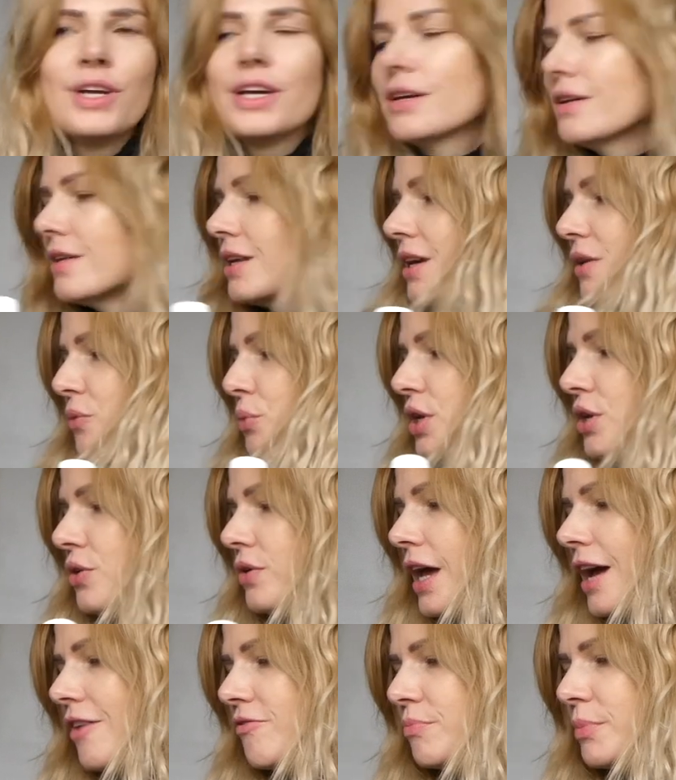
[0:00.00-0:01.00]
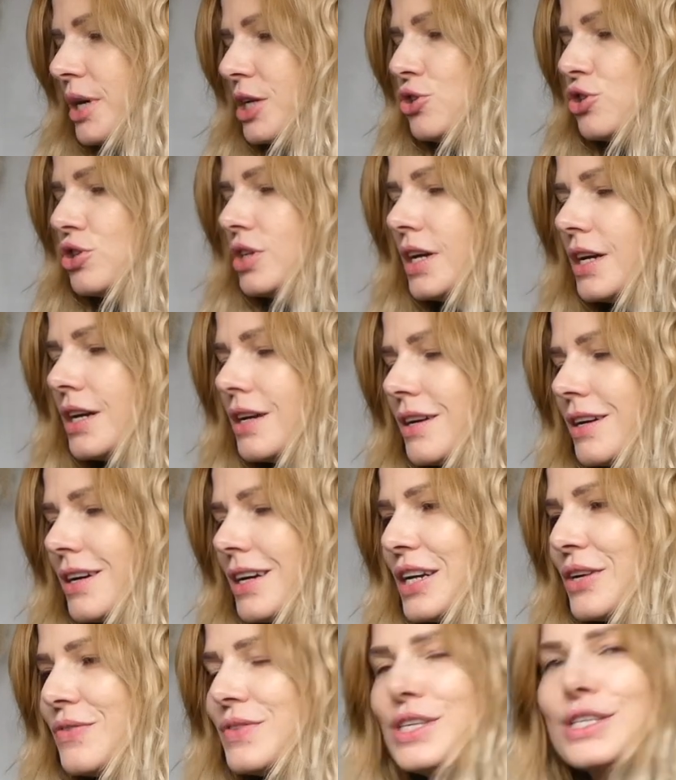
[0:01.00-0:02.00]
I think we don't have much
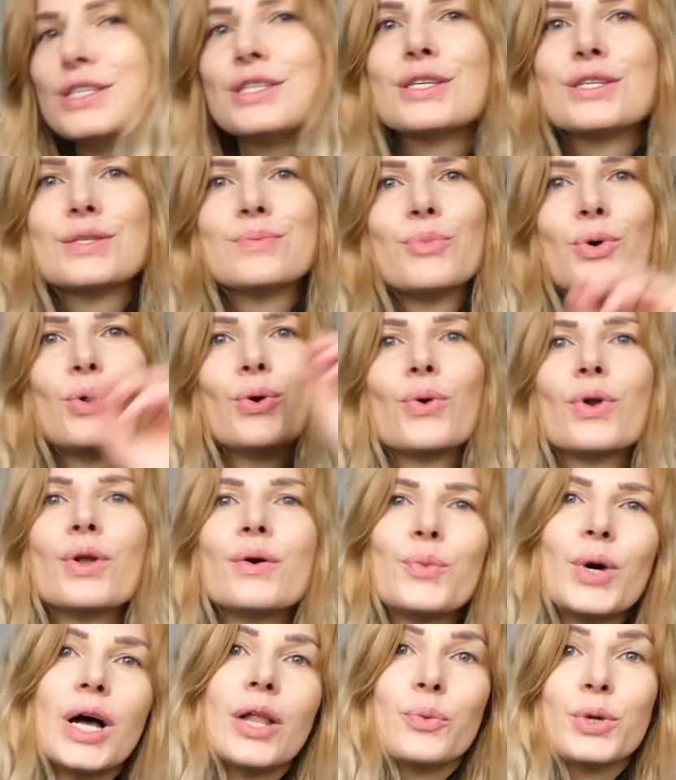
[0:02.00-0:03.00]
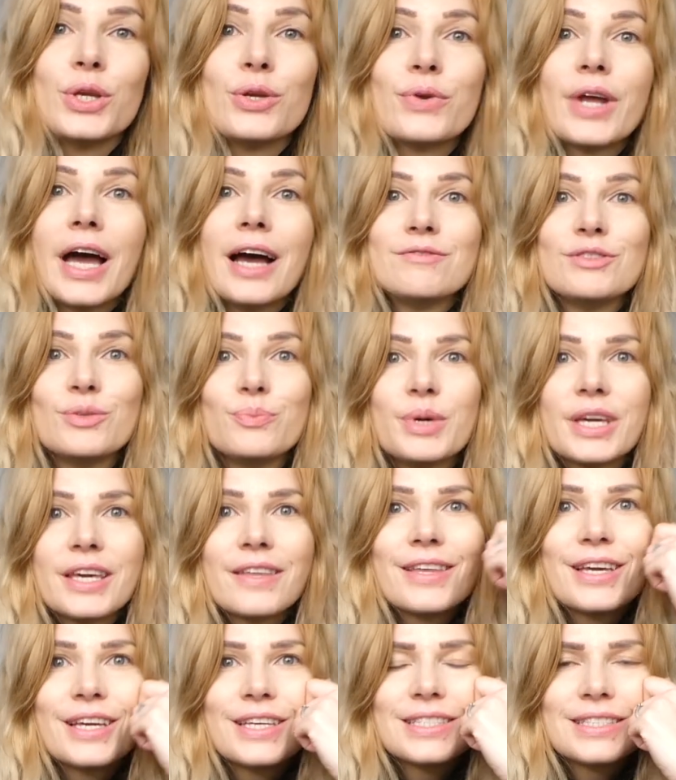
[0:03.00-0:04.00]
kind of these small, well, we don't have the big
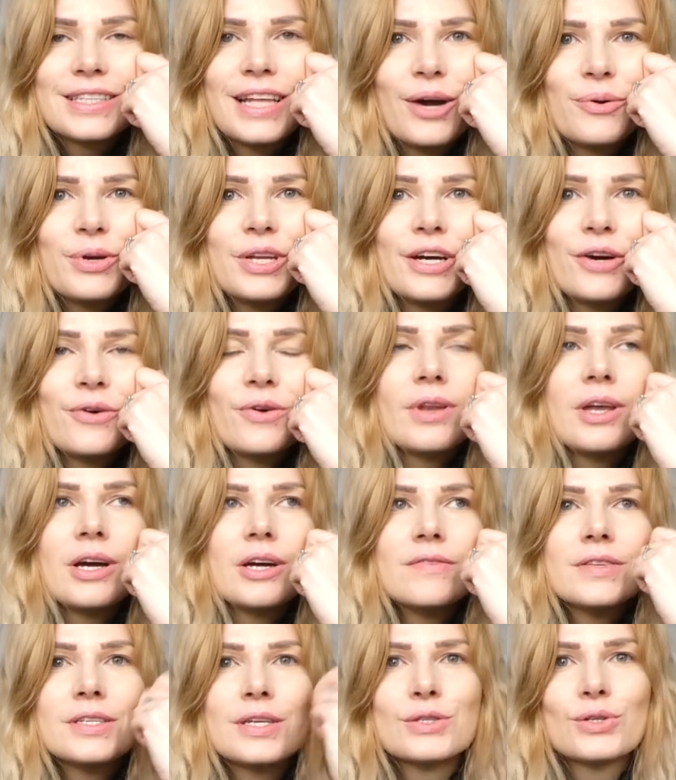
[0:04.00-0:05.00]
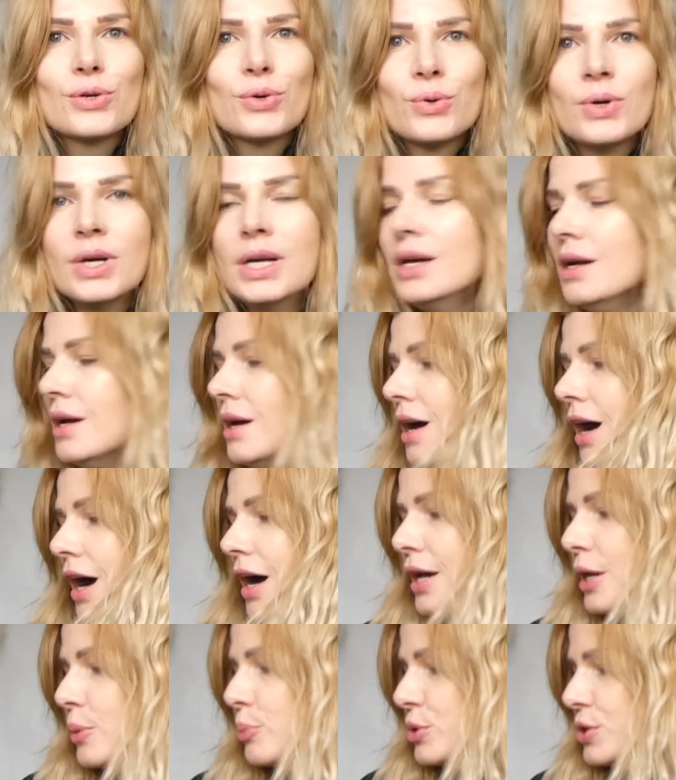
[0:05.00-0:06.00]
things now in our lives, so
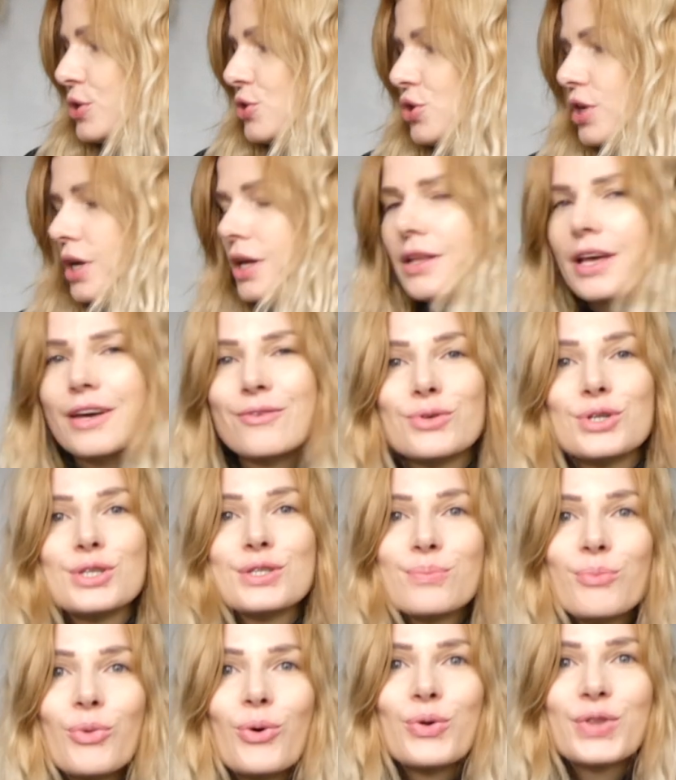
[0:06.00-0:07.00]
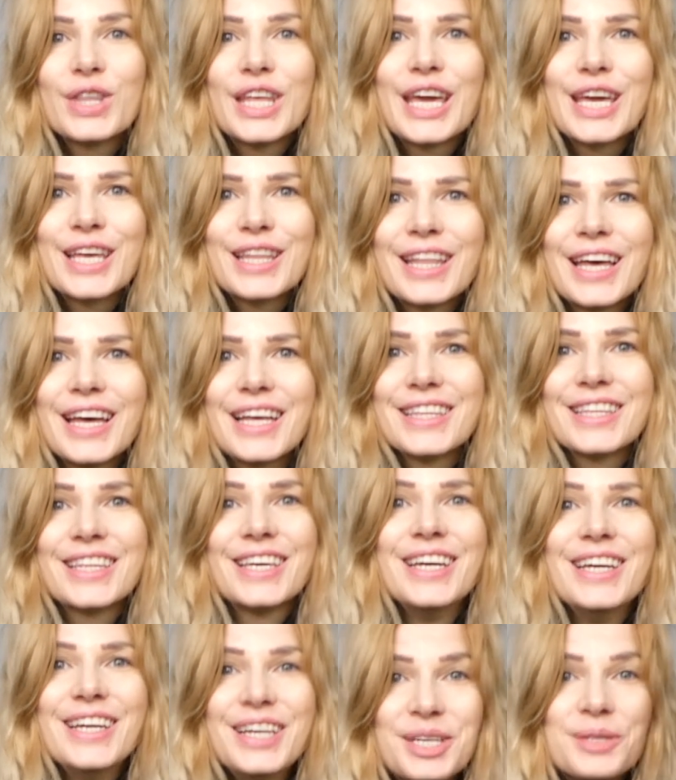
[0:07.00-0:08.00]
I appreciate every small thing that,
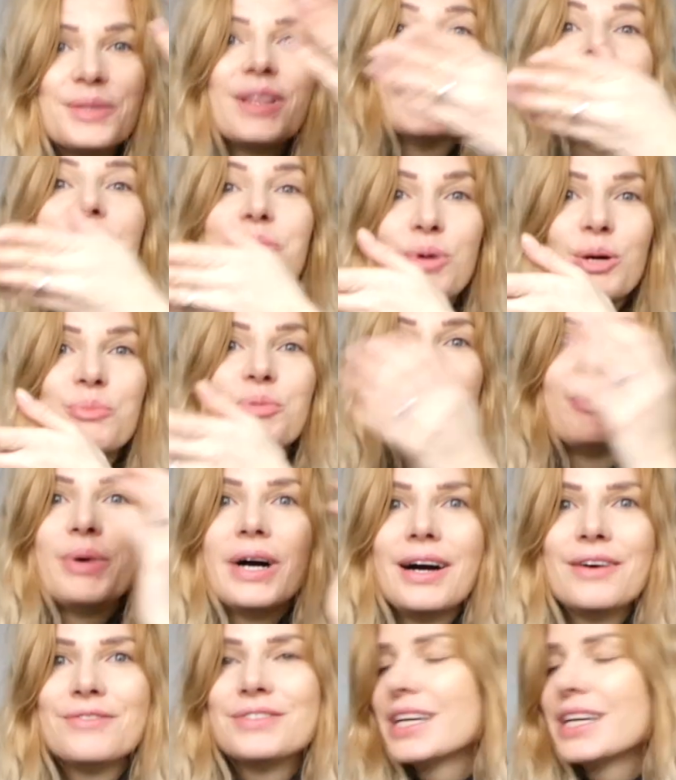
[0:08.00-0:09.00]
like bubble bath,